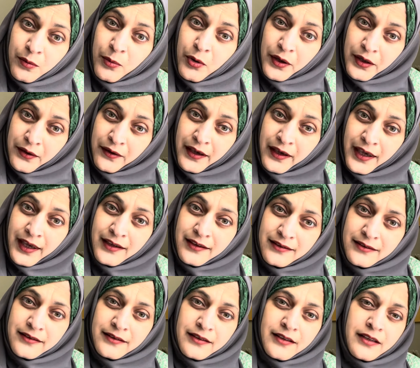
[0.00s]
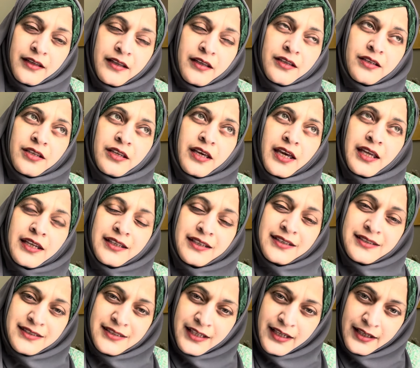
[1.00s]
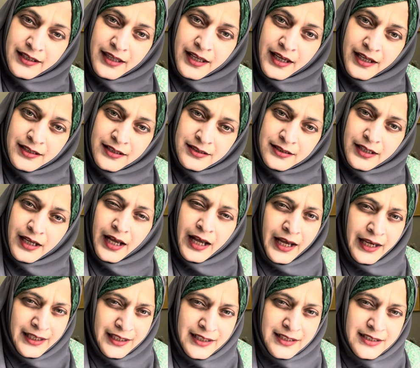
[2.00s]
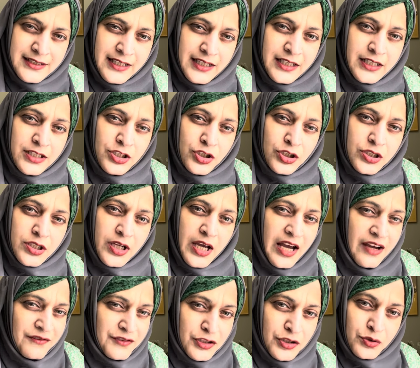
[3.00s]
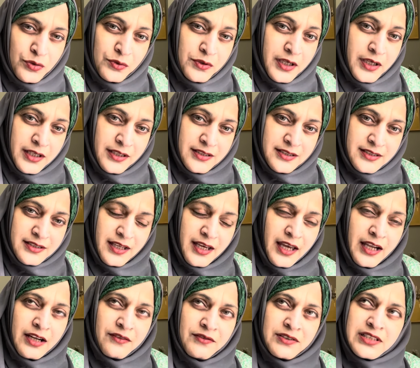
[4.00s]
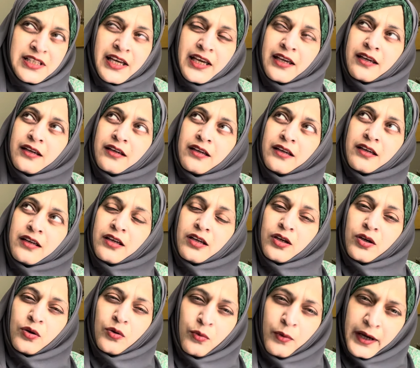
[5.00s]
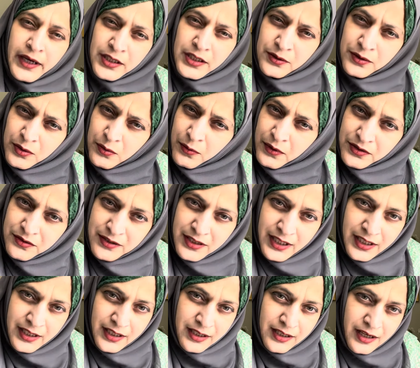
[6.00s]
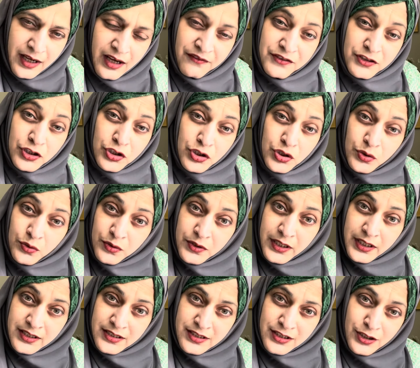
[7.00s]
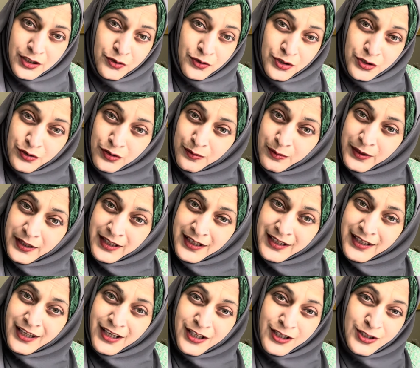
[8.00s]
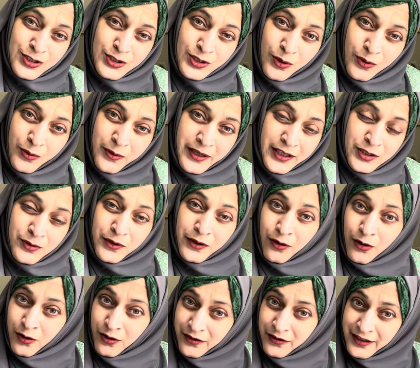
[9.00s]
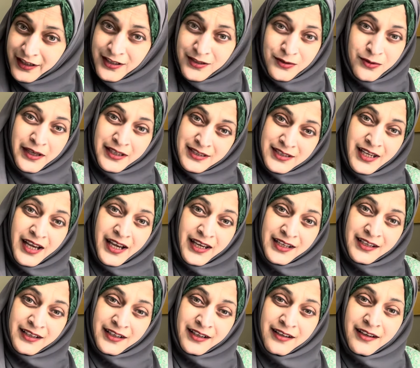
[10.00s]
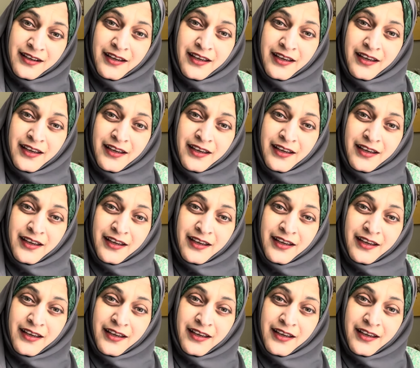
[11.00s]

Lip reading: boy, okay? And he said that I can take it after 2 days. And I was like, why do you want to take it after 2 days? You should be so, you are already so excited